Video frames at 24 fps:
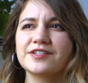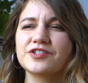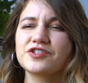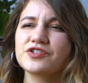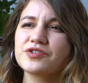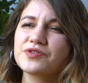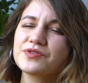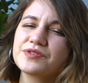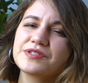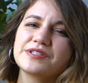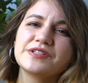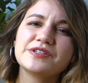it
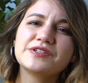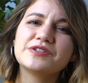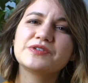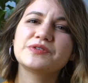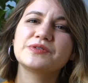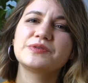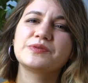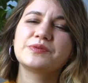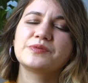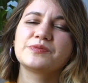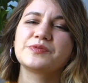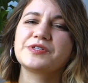shows that
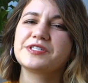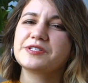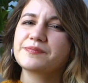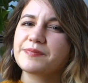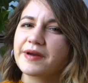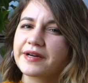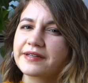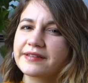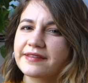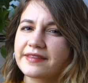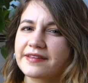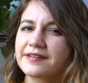you
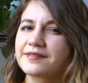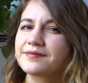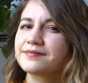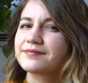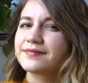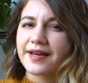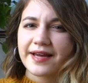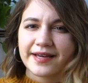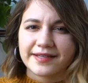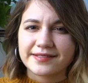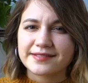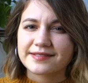respect
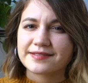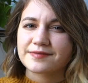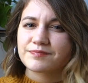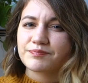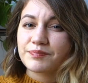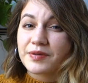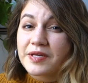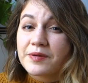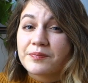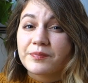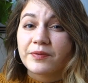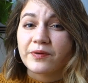them as
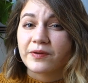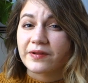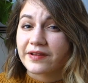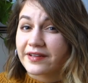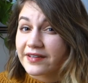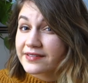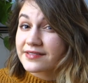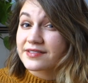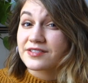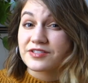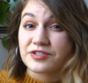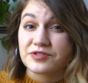people
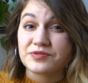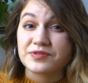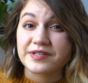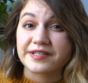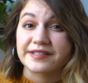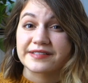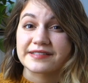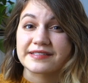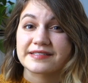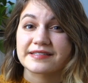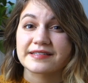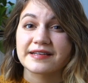and as
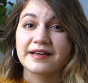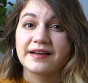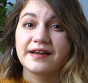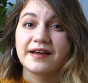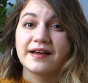students.